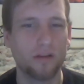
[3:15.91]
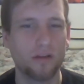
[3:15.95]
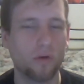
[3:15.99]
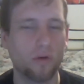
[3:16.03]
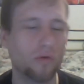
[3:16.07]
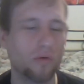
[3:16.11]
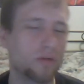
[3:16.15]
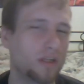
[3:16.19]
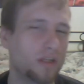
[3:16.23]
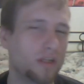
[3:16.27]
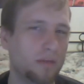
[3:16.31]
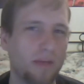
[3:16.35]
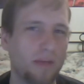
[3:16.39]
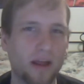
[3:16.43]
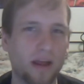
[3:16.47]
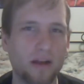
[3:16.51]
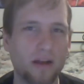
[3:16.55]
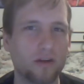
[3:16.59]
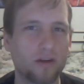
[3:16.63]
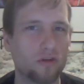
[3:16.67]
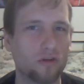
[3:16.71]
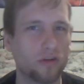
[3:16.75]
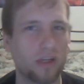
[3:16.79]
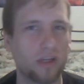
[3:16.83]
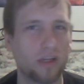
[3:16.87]
Don't seem that
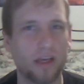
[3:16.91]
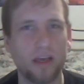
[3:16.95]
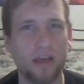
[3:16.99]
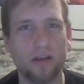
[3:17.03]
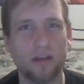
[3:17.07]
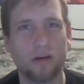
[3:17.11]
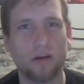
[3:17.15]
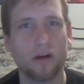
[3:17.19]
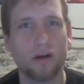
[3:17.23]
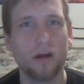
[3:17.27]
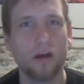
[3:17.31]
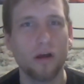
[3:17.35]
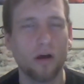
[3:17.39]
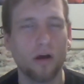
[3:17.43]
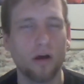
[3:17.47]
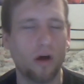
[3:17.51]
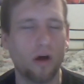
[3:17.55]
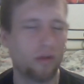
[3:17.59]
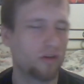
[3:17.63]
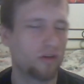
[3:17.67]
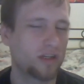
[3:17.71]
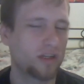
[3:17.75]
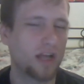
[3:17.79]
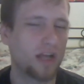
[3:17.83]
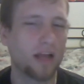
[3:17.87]
interesting either.
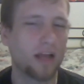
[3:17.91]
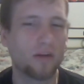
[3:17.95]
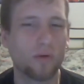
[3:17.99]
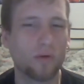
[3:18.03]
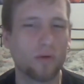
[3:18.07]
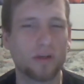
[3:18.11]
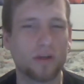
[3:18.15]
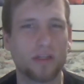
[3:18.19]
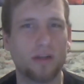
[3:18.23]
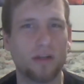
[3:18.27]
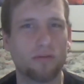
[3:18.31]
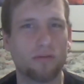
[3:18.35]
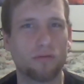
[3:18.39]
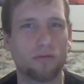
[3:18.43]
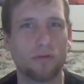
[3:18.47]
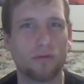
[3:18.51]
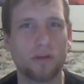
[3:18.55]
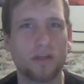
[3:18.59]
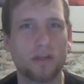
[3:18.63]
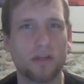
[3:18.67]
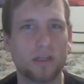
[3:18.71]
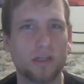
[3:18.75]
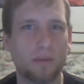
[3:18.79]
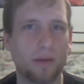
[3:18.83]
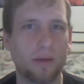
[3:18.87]
Although side quests never
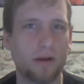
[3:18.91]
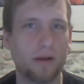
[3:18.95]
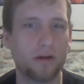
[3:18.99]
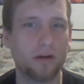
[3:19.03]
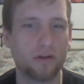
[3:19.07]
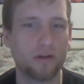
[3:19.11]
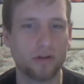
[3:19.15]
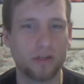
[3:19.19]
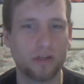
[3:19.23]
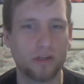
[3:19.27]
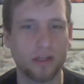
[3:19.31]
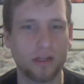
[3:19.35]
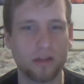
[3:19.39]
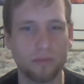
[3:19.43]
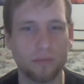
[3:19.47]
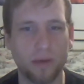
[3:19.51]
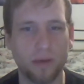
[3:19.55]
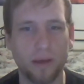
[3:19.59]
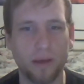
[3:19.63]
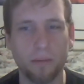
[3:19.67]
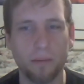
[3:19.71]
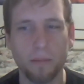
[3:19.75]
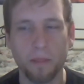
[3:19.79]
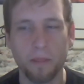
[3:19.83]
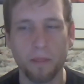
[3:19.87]
really seem that interesting to
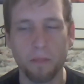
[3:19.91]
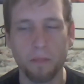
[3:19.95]
me.